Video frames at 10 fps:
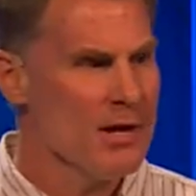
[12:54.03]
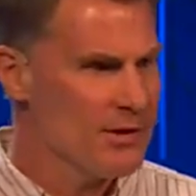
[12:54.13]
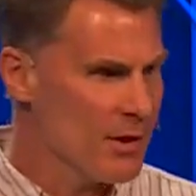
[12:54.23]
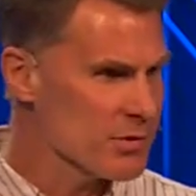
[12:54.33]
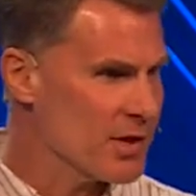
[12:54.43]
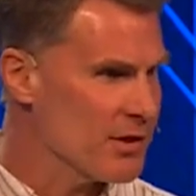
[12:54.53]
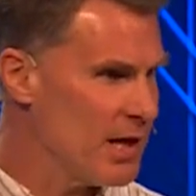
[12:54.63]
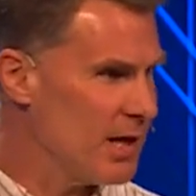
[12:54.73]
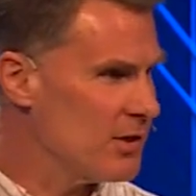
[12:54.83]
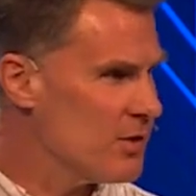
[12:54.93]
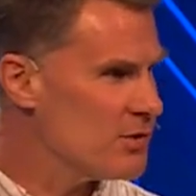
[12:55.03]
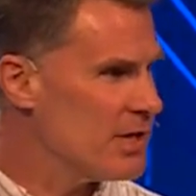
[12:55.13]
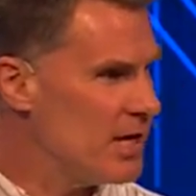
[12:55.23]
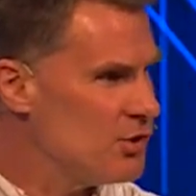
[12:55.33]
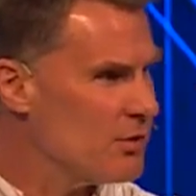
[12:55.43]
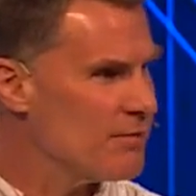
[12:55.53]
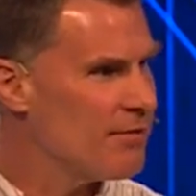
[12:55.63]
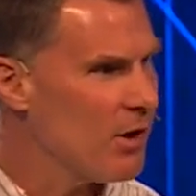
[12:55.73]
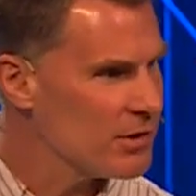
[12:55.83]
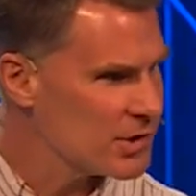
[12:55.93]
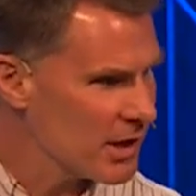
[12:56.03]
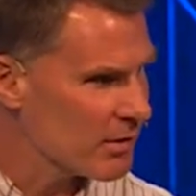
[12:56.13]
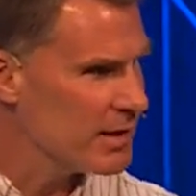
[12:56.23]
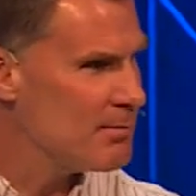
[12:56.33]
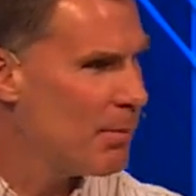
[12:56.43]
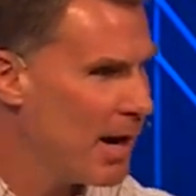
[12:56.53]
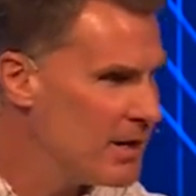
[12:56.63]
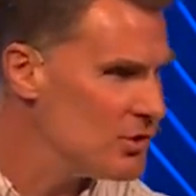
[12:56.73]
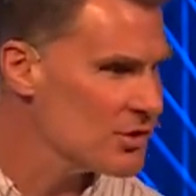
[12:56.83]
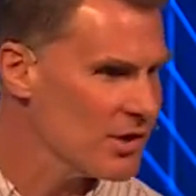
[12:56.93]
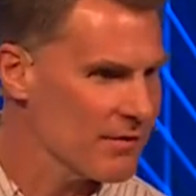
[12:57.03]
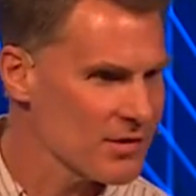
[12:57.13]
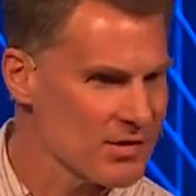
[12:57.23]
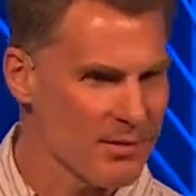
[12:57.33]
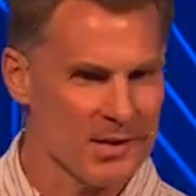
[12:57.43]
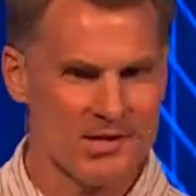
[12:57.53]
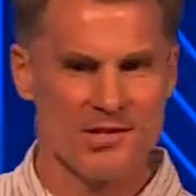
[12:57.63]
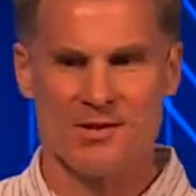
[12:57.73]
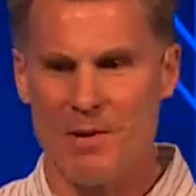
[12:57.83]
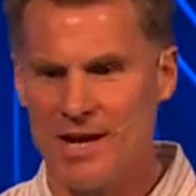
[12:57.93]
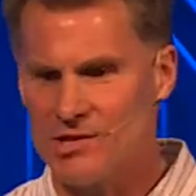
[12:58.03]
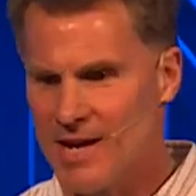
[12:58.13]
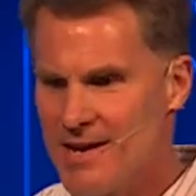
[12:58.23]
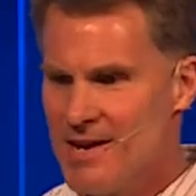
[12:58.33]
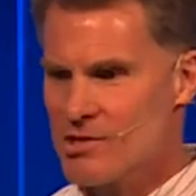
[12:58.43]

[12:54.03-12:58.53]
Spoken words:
there was a thing in those days you could voluntarily bind yourself to somebody. Just imagine that.